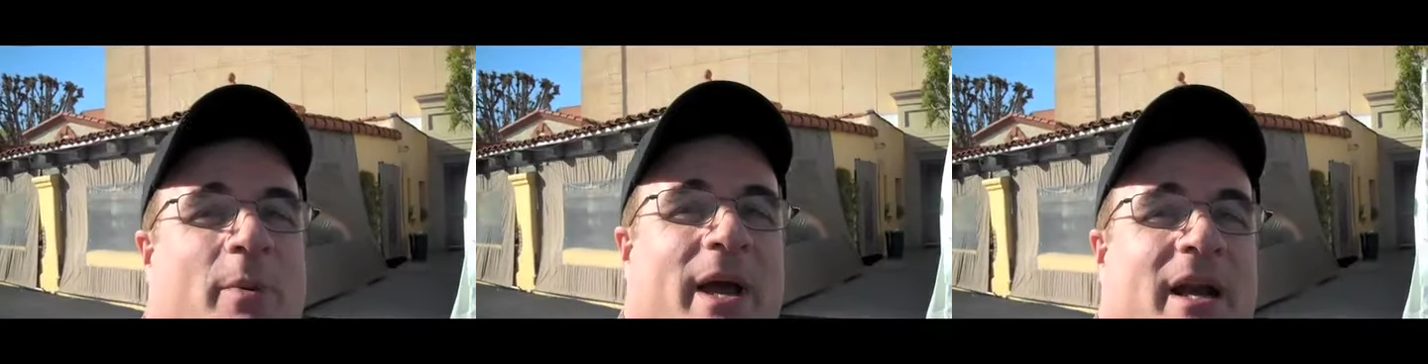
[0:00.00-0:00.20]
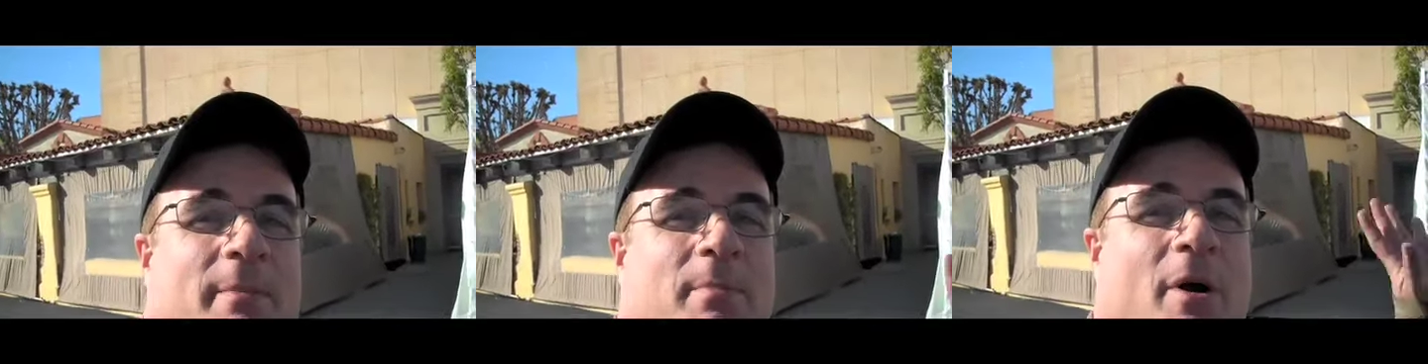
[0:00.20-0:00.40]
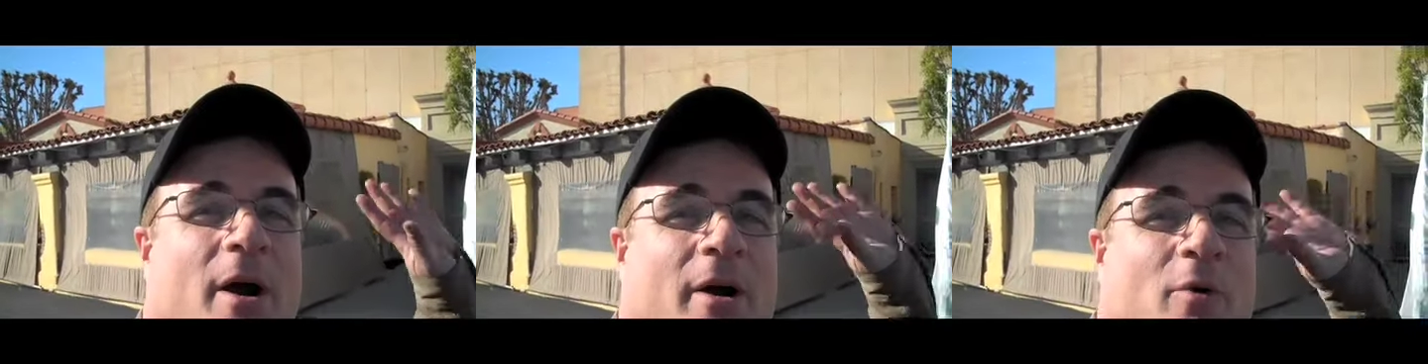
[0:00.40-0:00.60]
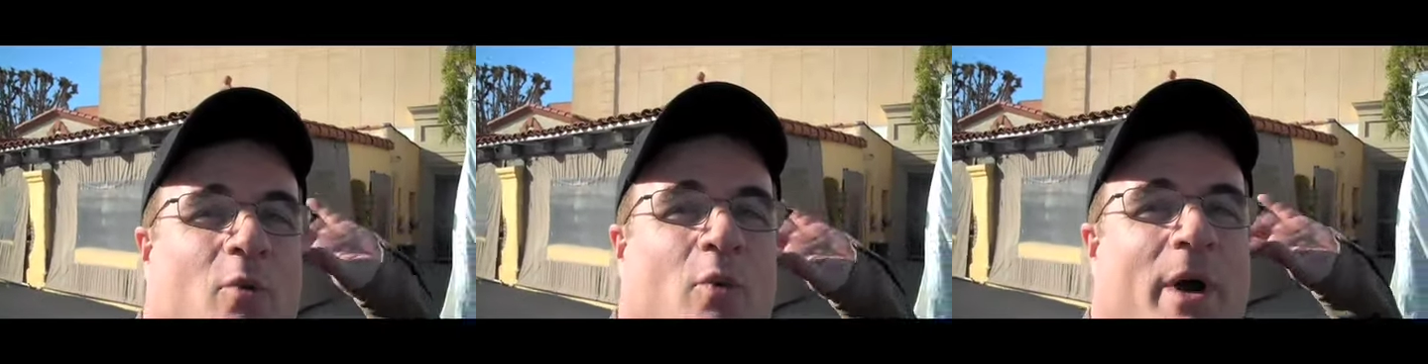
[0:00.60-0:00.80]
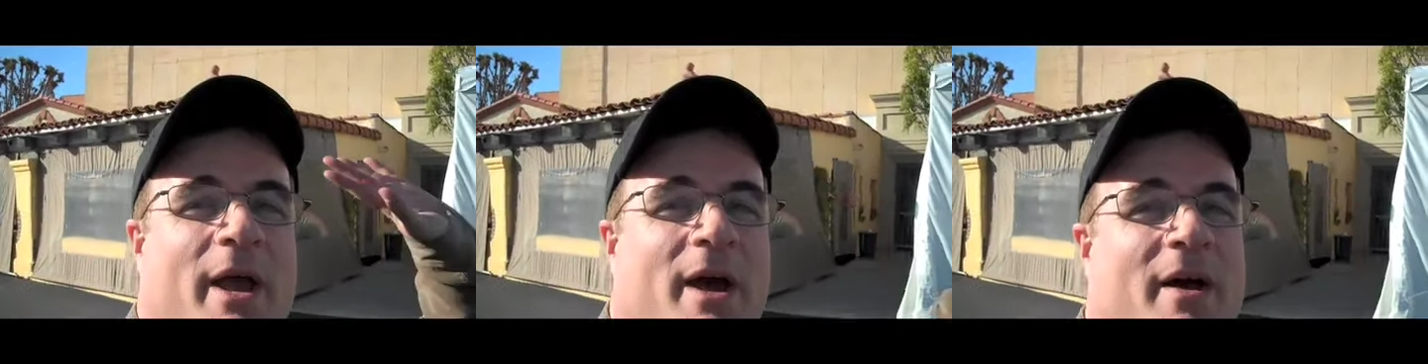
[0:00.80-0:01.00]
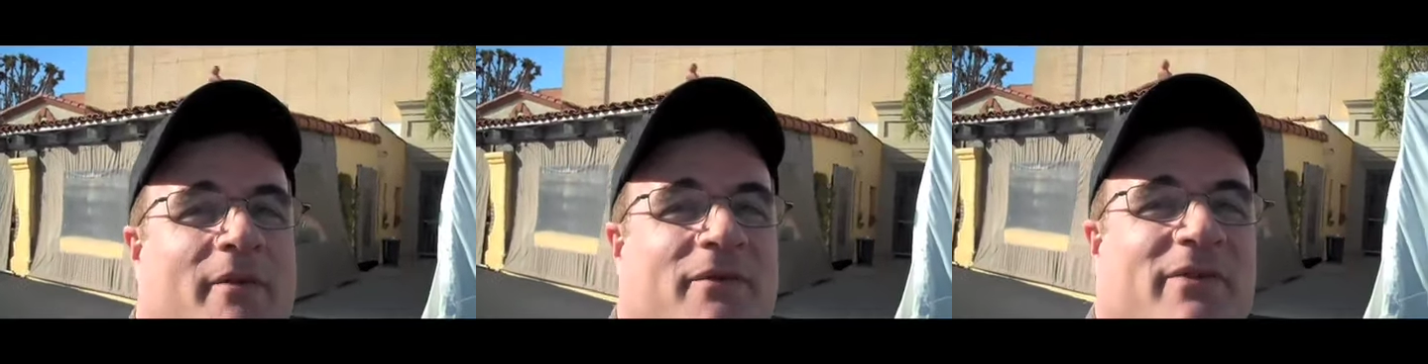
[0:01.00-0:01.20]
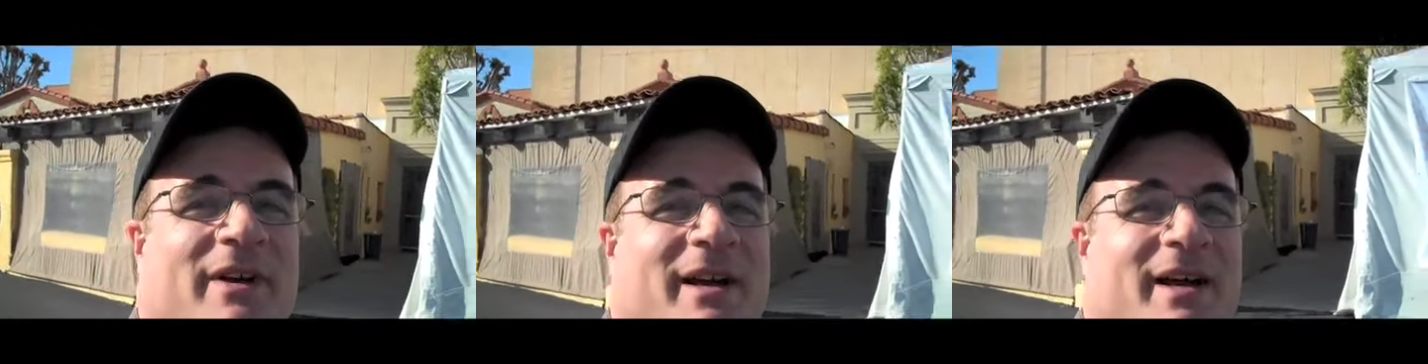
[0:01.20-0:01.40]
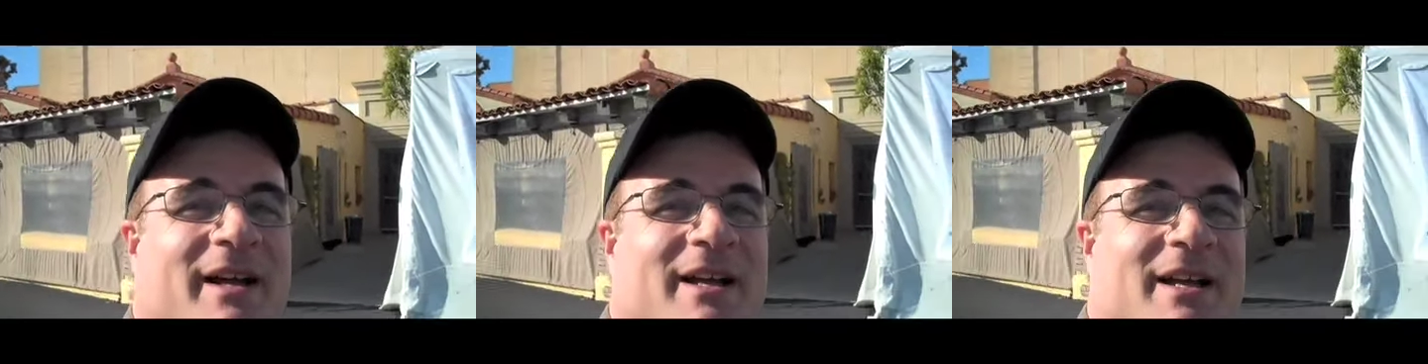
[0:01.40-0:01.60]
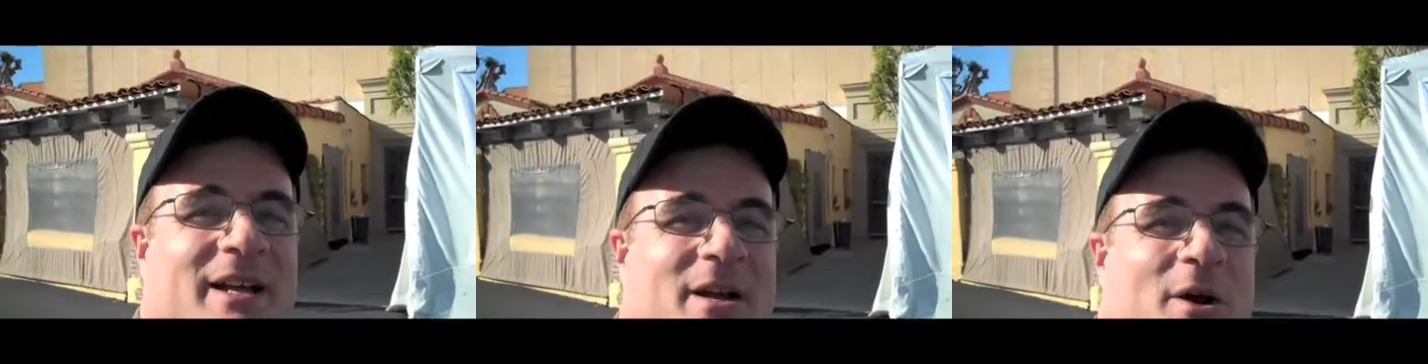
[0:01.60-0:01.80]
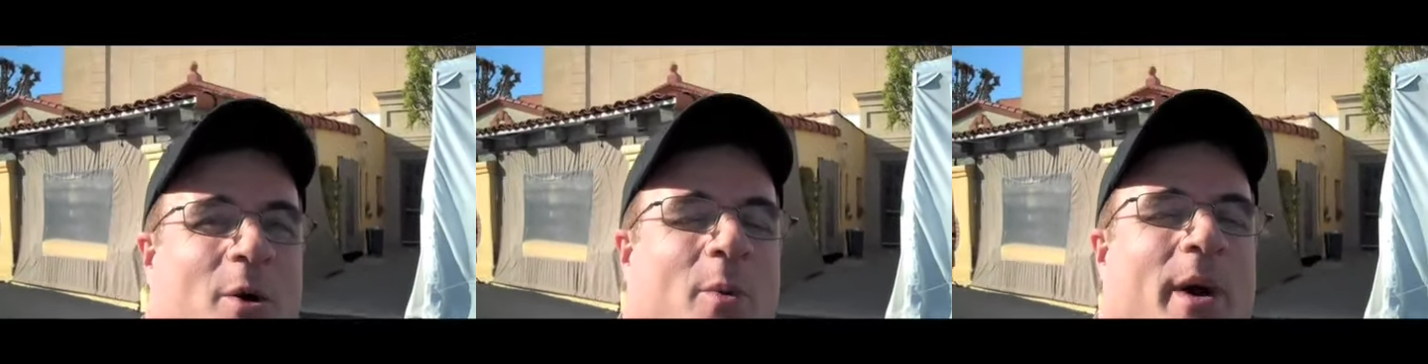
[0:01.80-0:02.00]
We had to park way off, uh,
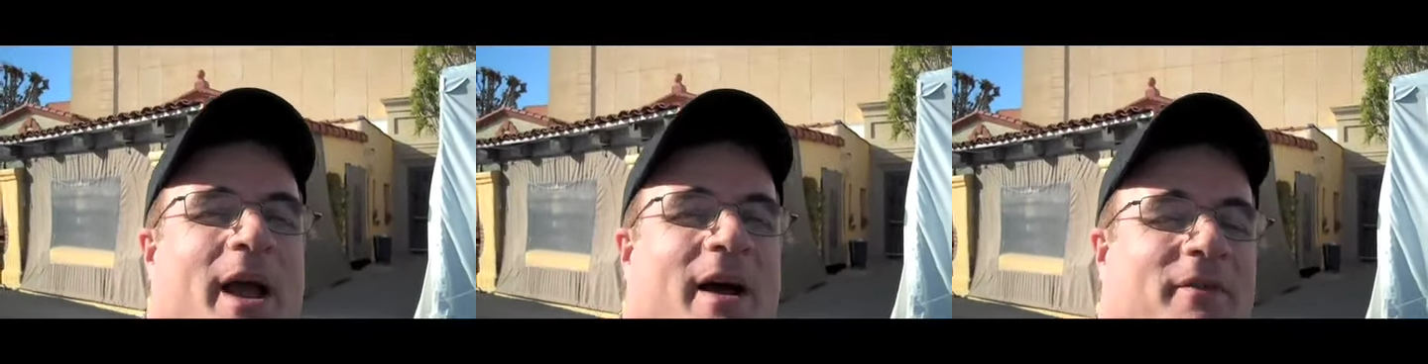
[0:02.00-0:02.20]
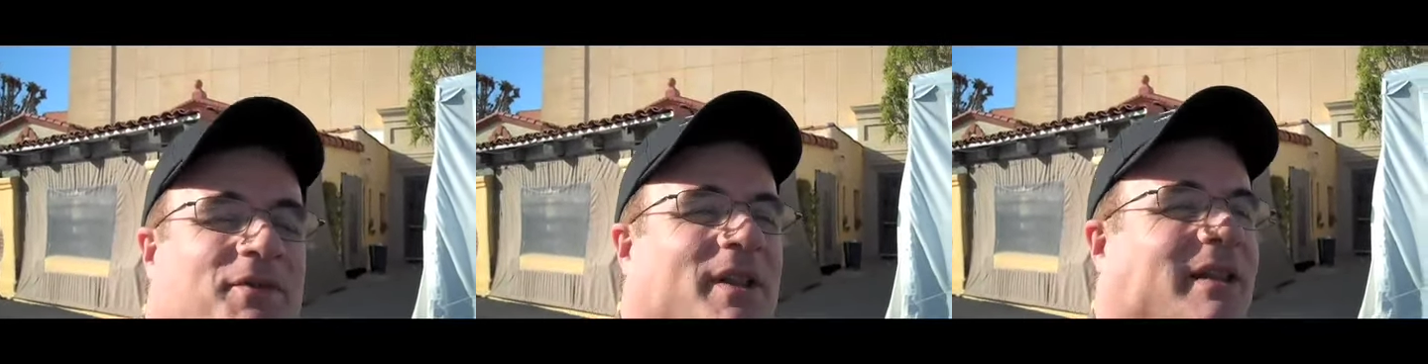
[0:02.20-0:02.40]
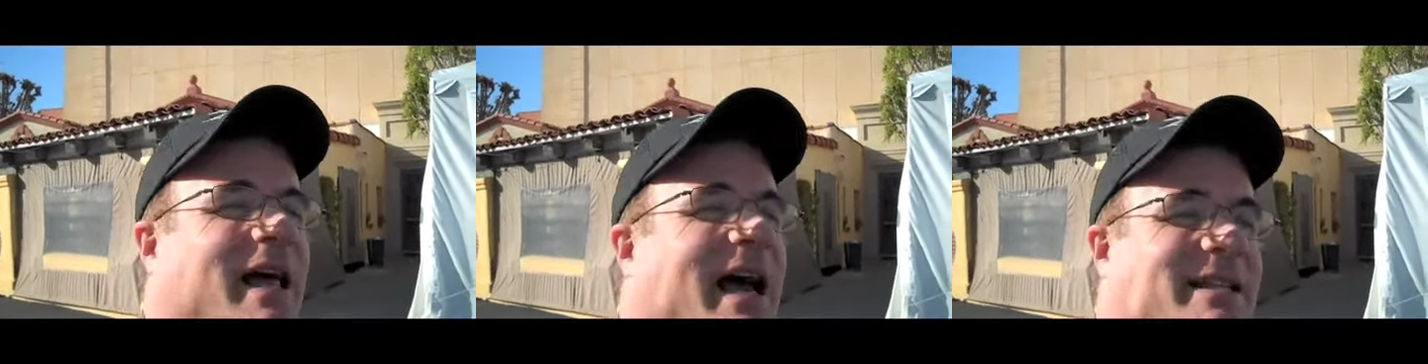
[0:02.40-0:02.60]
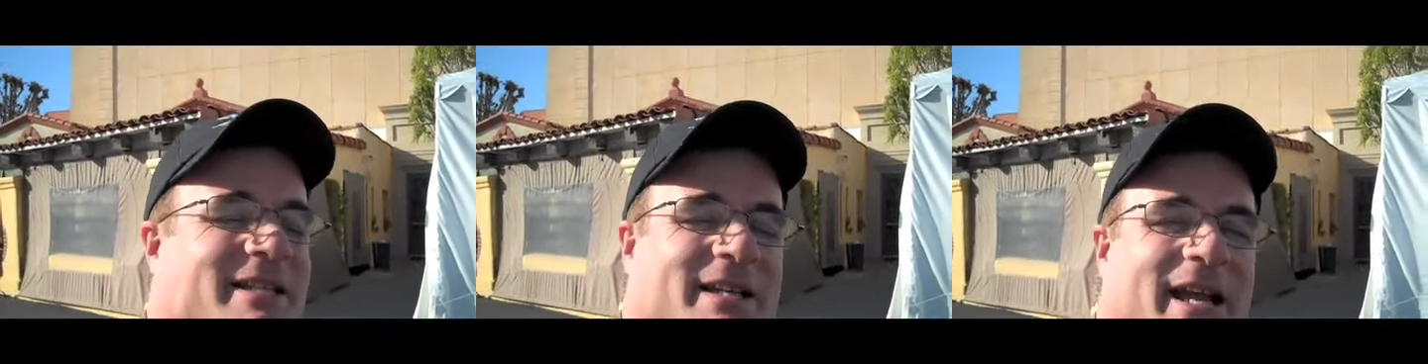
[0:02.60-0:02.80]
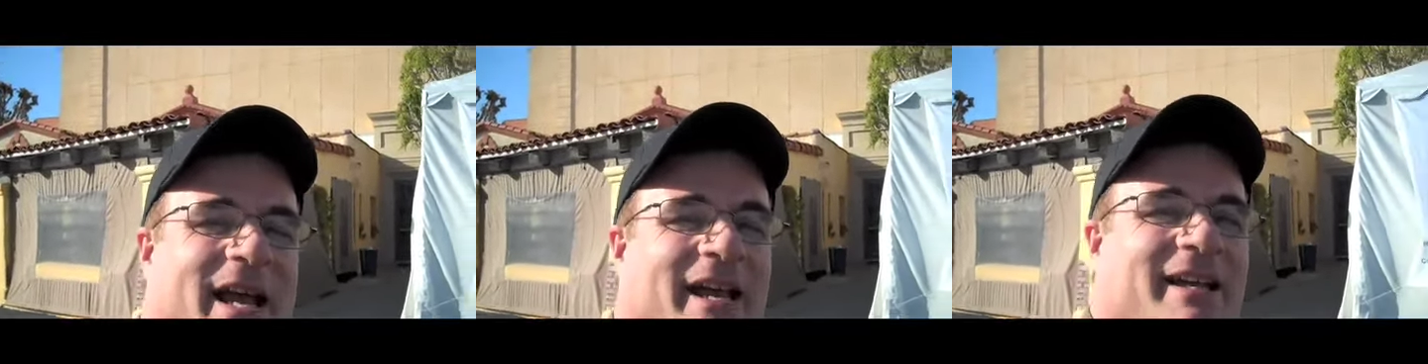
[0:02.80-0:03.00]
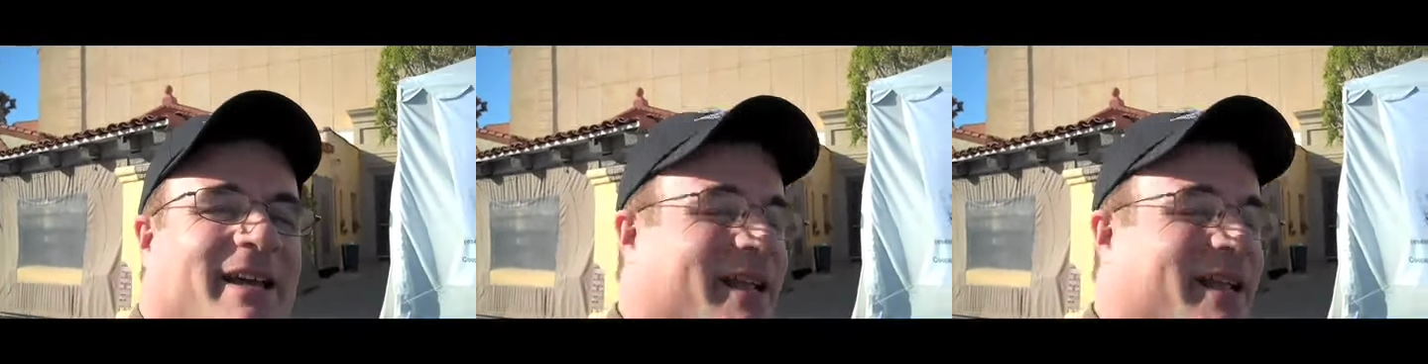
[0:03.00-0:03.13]
way off the lot today,